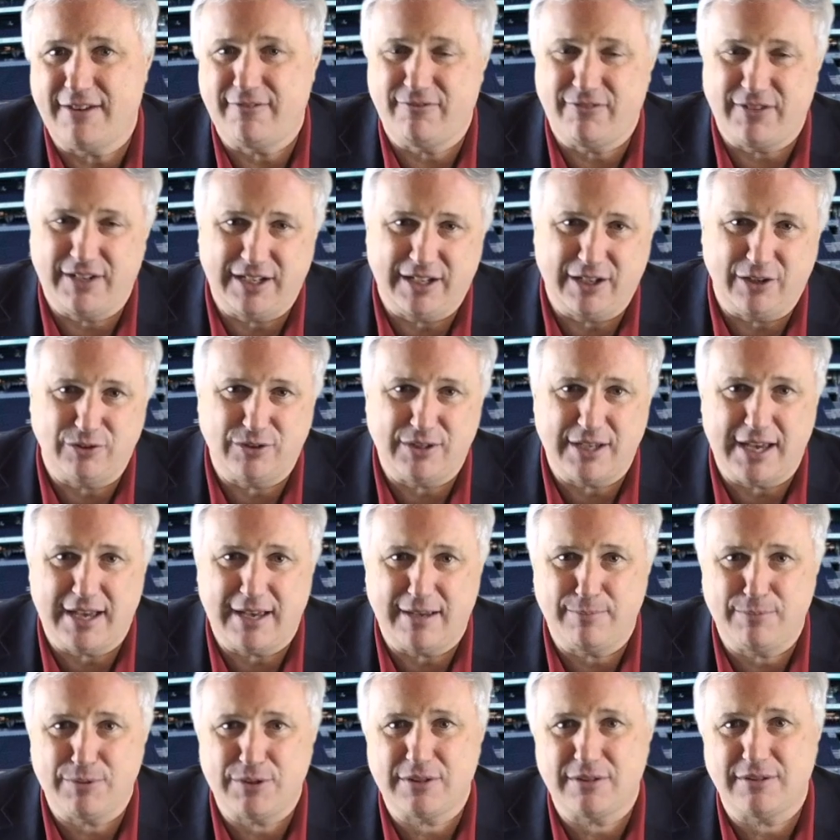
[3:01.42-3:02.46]

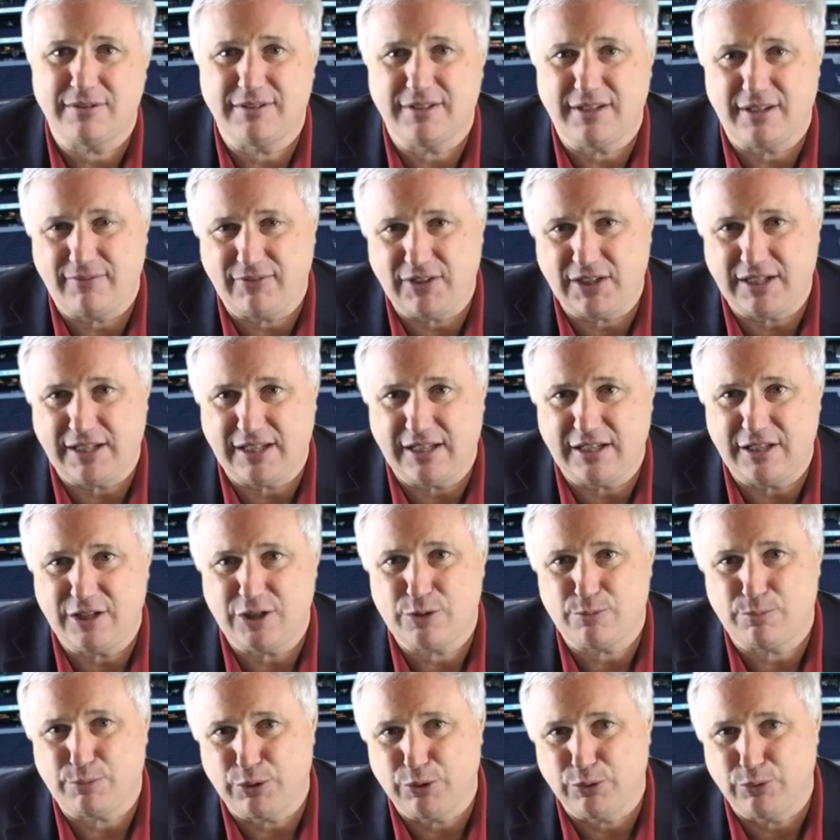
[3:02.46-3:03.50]
videotapes,
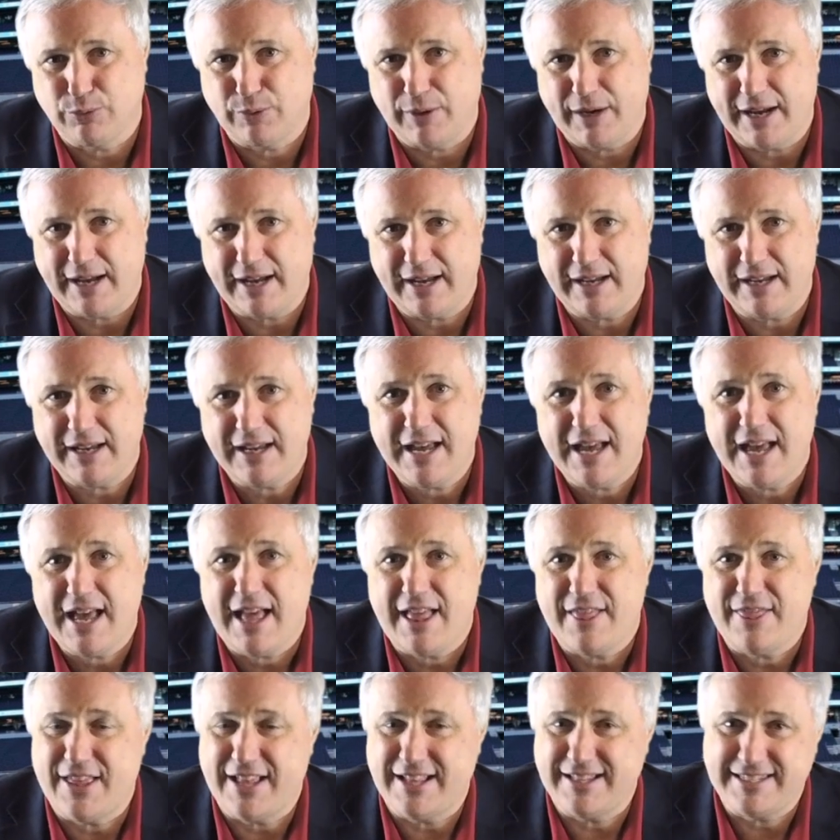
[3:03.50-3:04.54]
DVDs, Blu-ray,
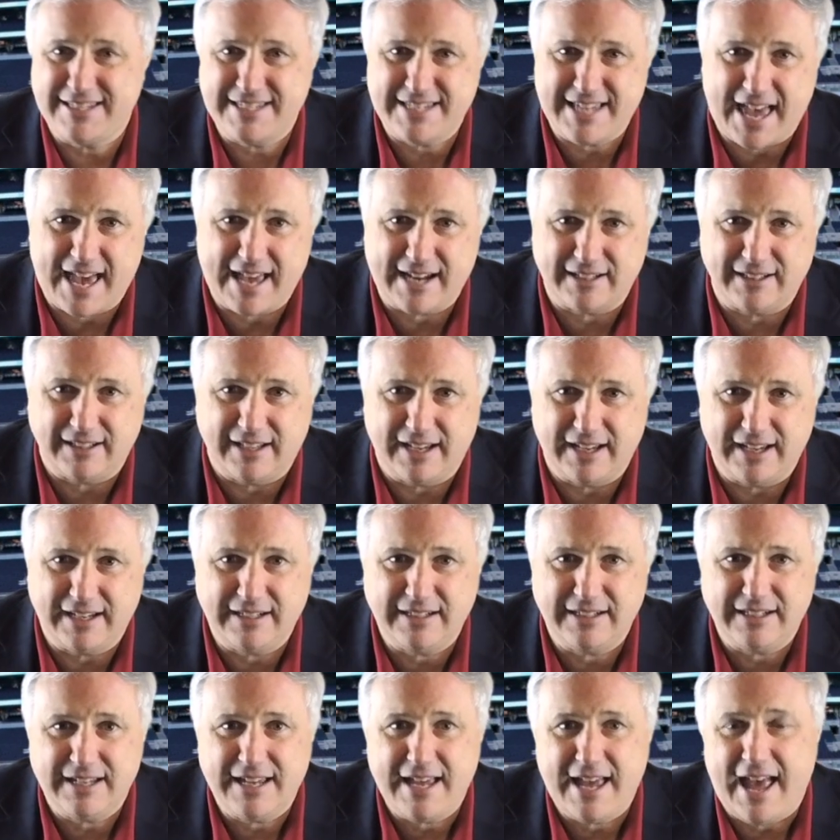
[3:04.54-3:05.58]
then
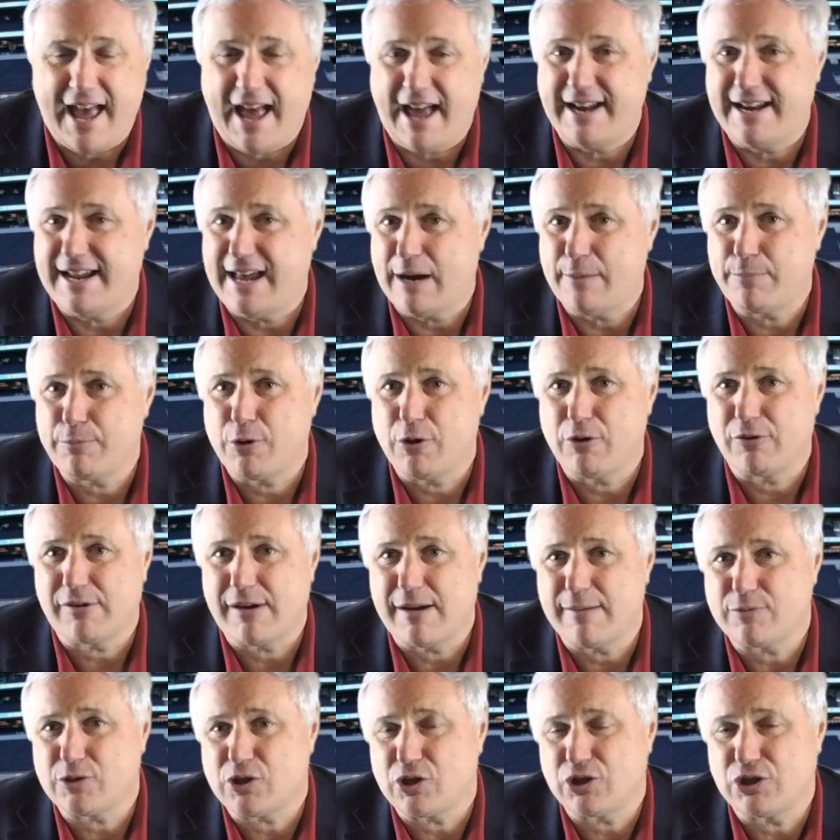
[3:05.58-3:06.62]
satellite, and now
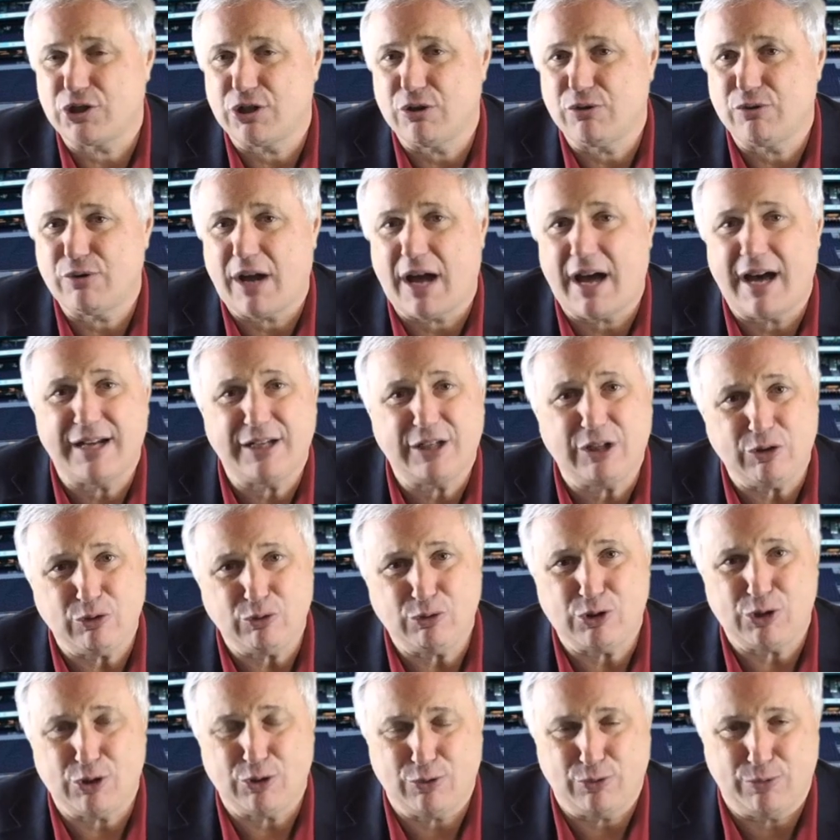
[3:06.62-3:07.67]
programs are shown on
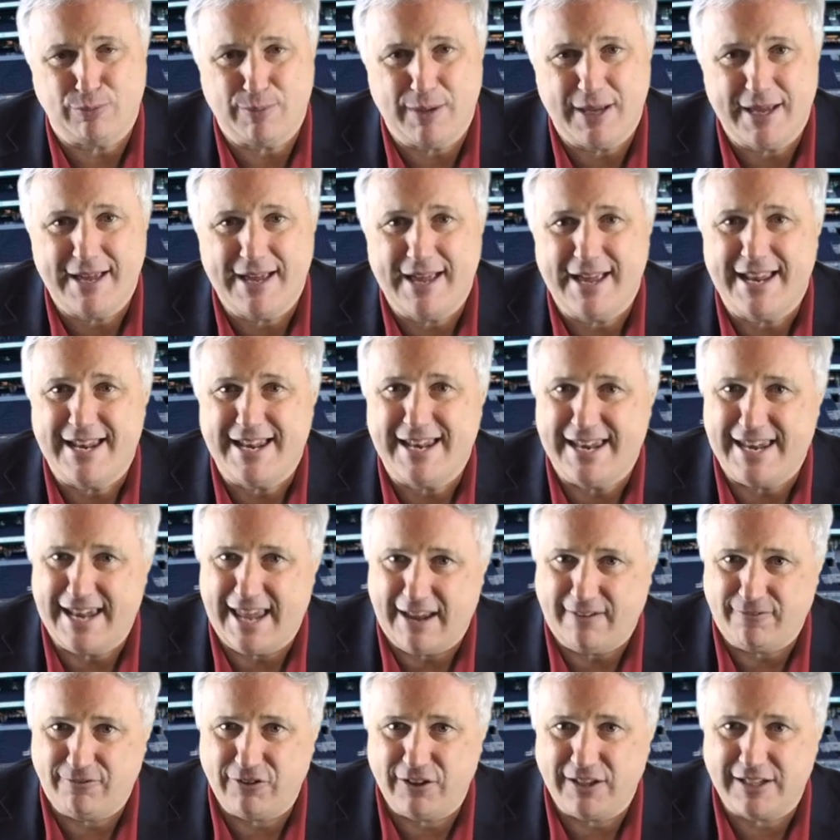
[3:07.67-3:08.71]
YouTube.
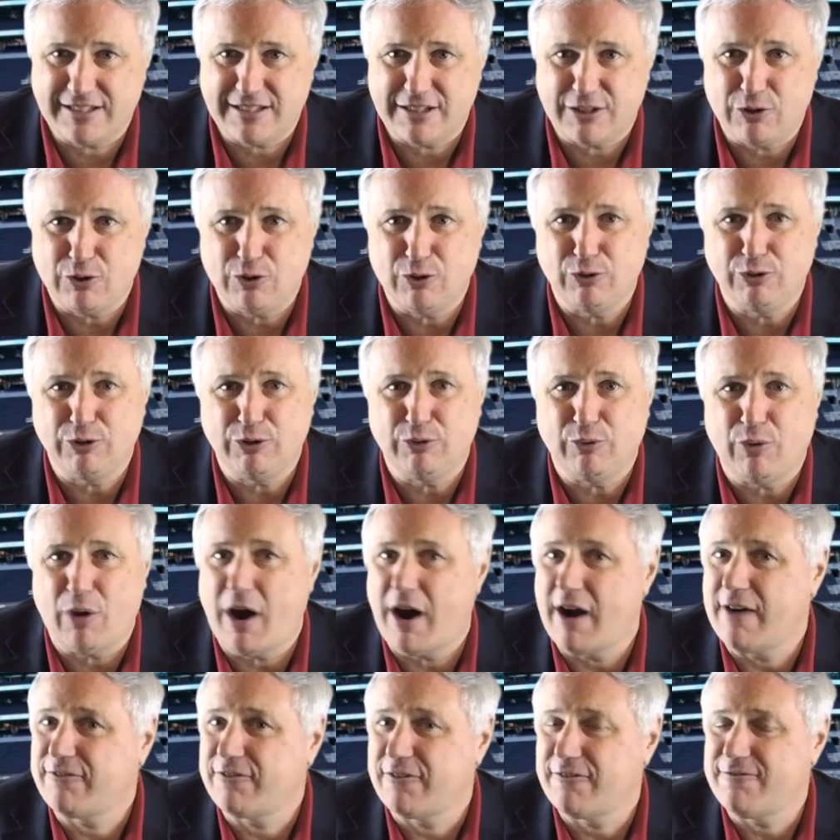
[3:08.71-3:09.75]
Netflix and Hulu
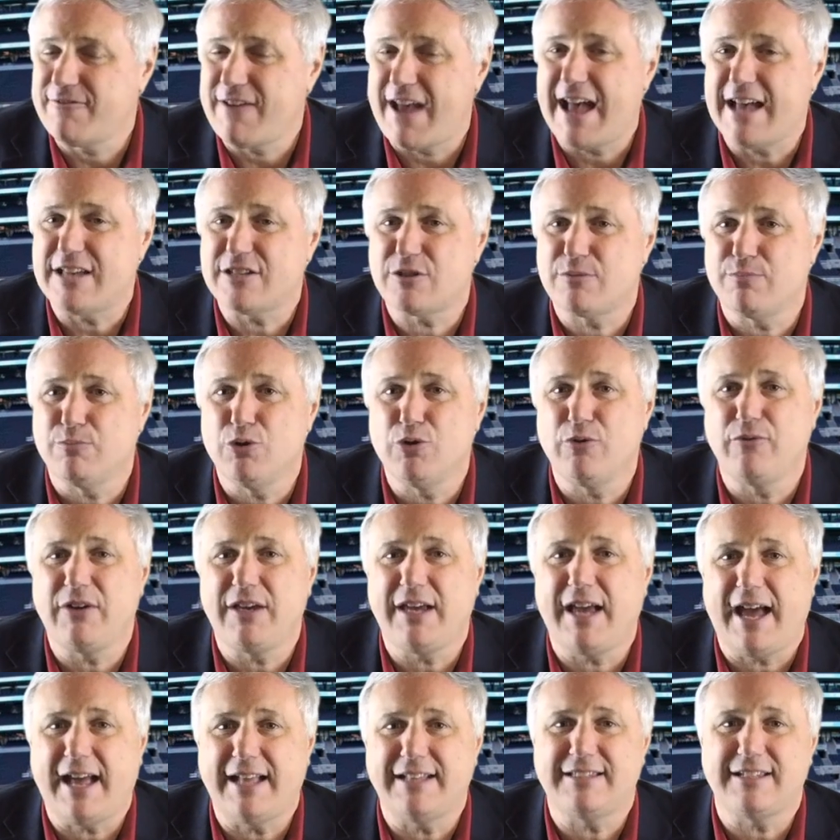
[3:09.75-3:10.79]
offer vast
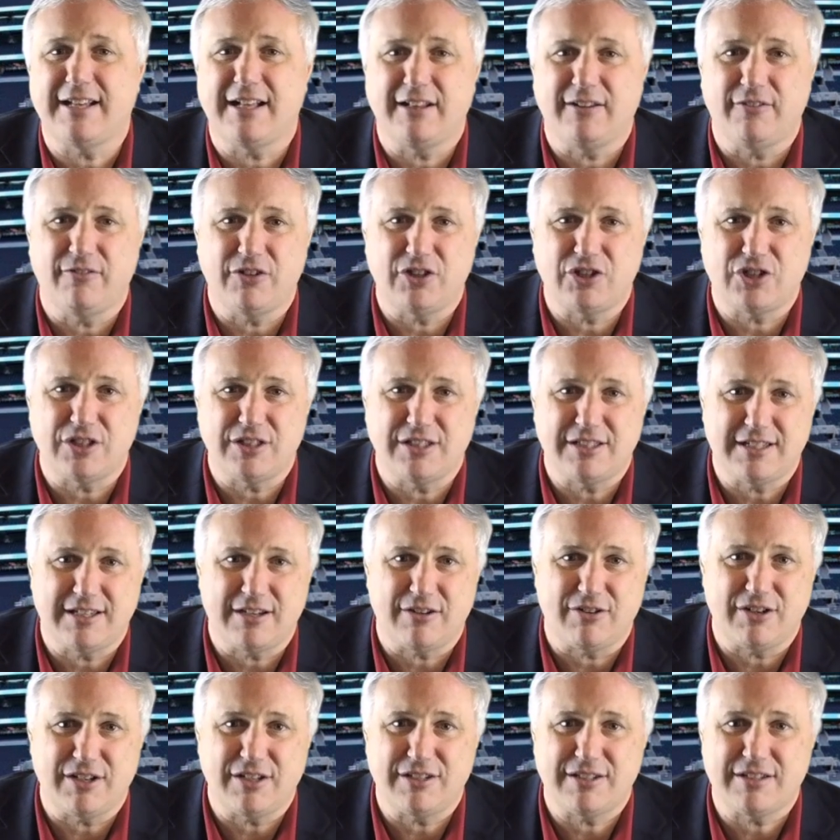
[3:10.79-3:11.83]
movie and television
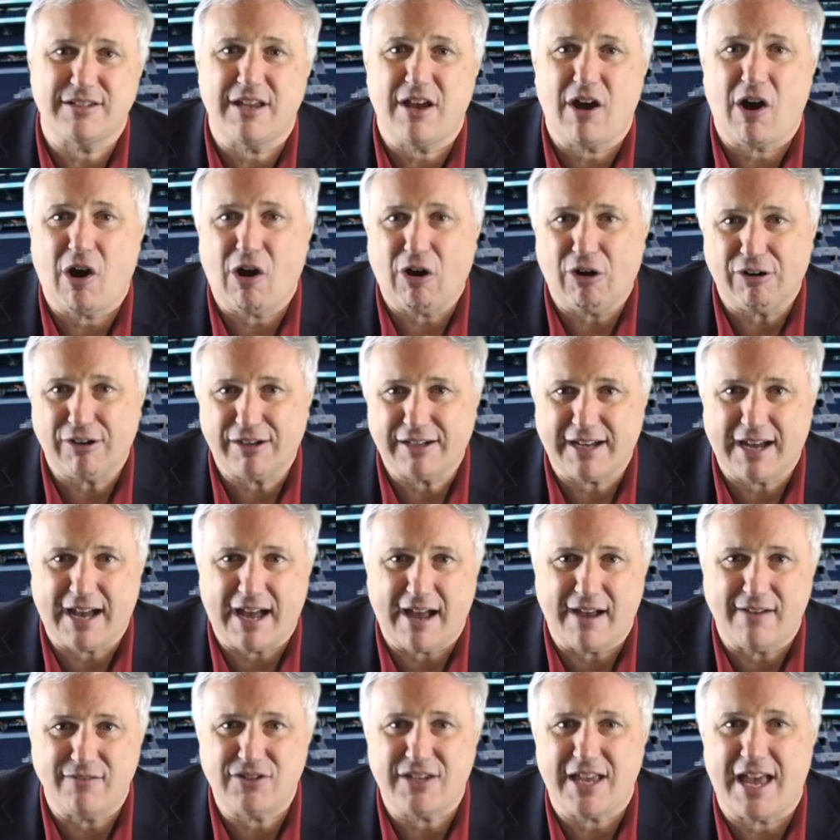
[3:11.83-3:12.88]
series
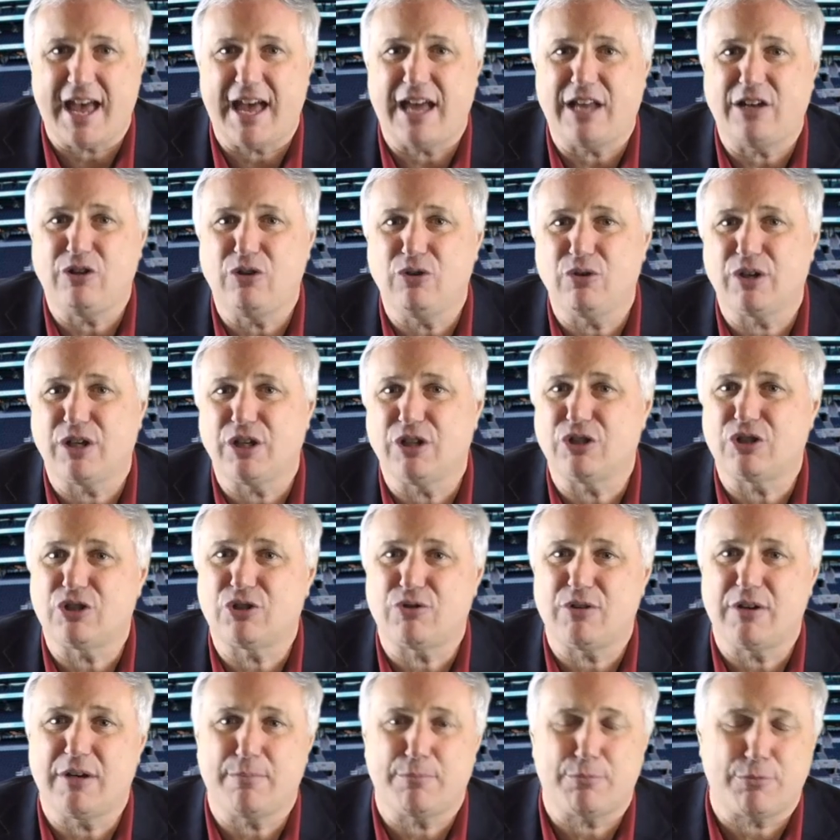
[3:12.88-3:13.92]
archives, and you can
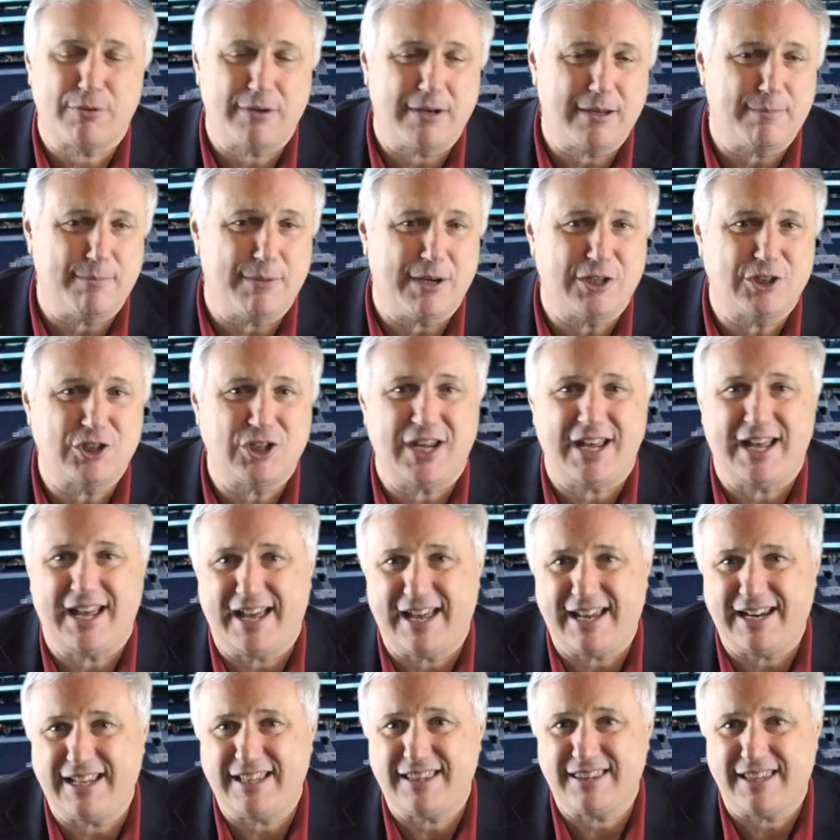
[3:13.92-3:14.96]
stream pretty much
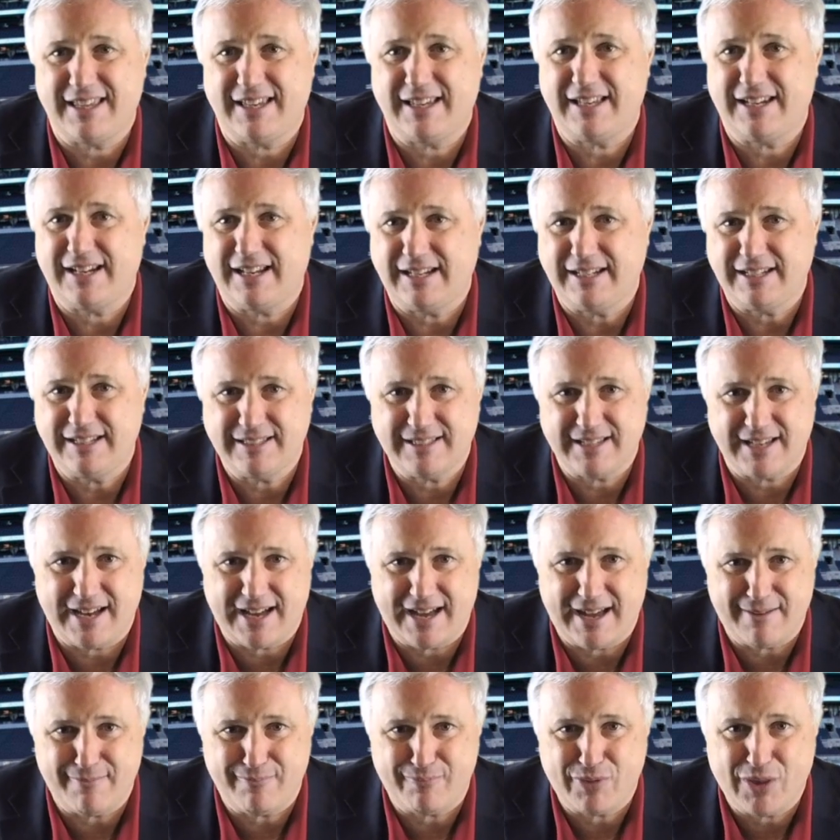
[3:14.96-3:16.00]
anything at any
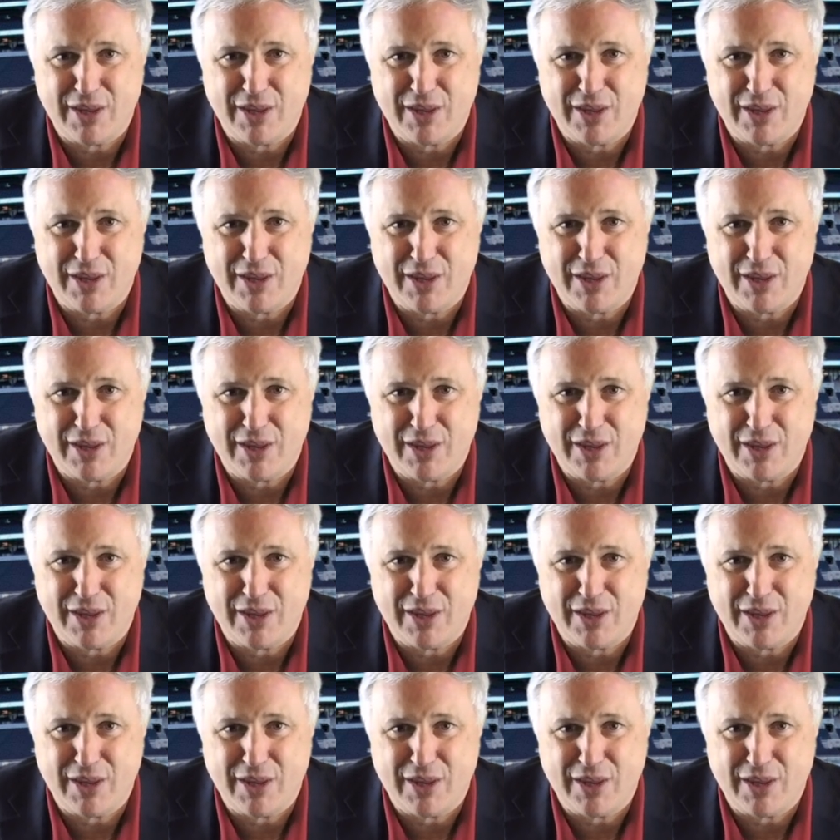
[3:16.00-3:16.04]
time.